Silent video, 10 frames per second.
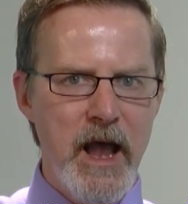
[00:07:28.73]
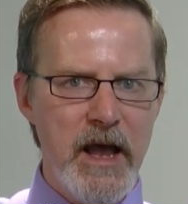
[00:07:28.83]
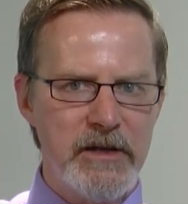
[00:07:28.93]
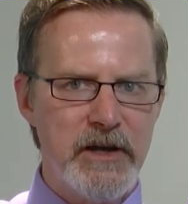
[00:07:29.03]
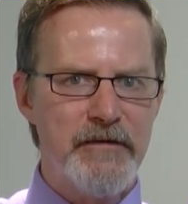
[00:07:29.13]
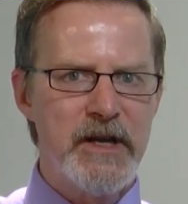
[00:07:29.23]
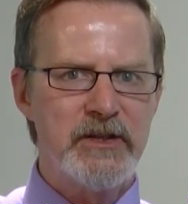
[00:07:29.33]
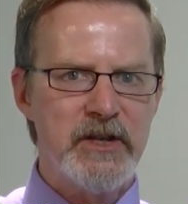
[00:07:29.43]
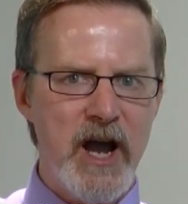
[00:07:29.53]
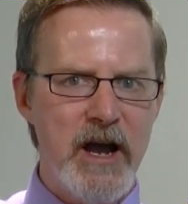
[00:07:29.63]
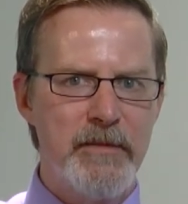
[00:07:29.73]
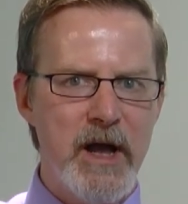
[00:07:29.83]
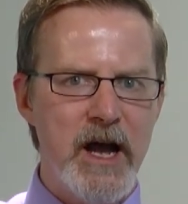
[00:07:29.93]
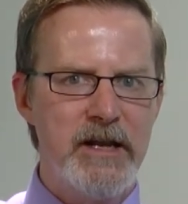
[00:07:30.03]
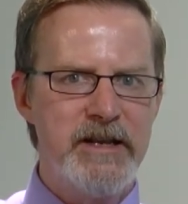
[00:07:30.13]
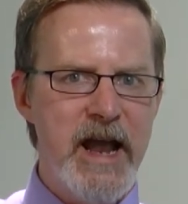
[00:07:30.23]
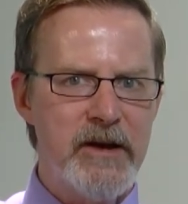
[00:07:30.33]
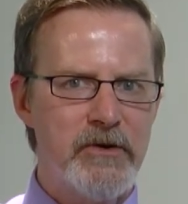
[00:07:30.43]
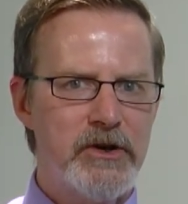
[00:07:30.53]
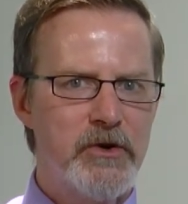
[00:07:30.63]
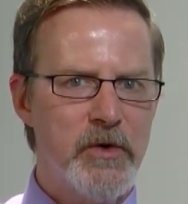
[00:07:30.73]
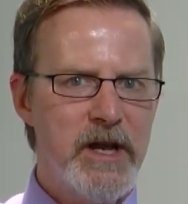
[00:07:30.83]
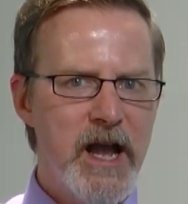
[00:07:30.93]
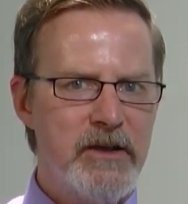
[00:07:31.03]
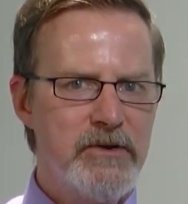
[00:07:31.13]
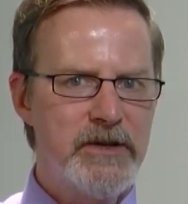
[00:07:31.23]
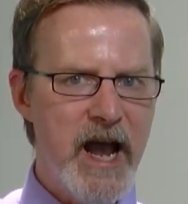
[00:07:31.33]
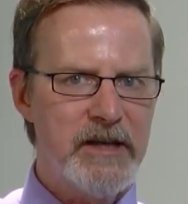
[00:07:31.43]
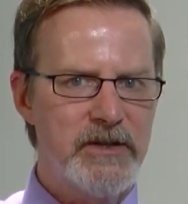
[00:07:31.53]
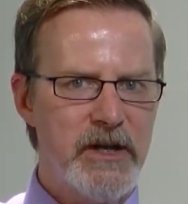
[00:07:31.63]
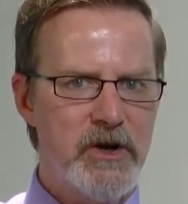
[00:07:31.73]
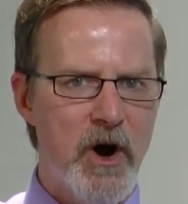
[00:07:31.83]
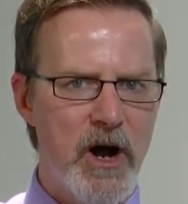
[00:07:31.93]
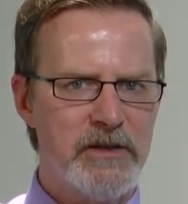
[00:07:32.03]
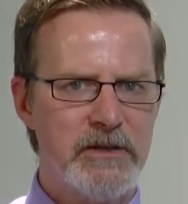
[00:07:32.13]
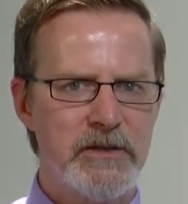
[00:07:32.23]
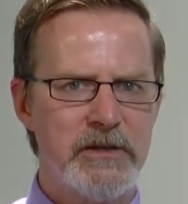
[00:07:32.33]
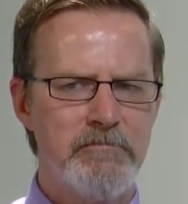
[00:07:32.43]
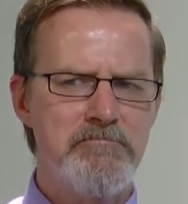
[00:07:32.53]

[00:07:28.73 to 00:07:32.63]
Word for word: And as of this time, a nanodegree at Udacity costs